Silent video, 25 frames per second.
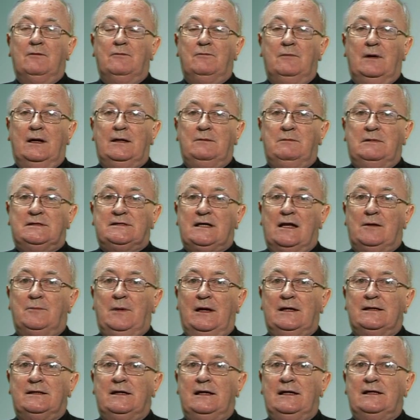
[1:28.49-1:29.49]
we
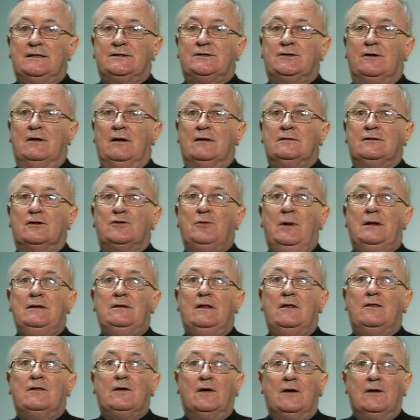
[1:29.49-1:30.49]
celebrated Easter on the
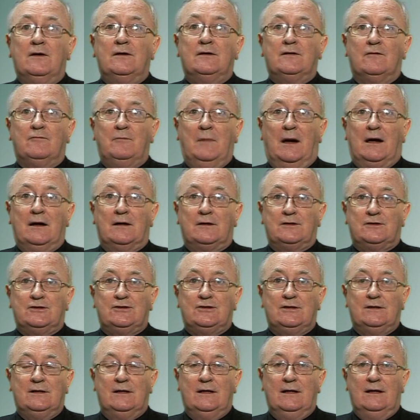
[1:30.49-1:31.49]
23rd of
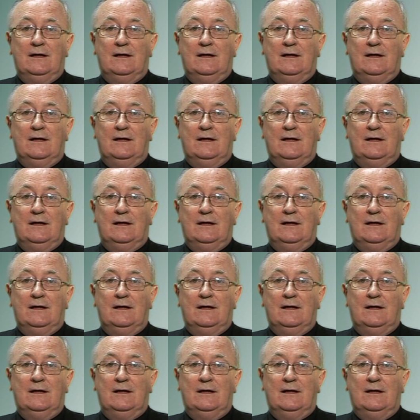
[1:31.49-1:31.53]
March.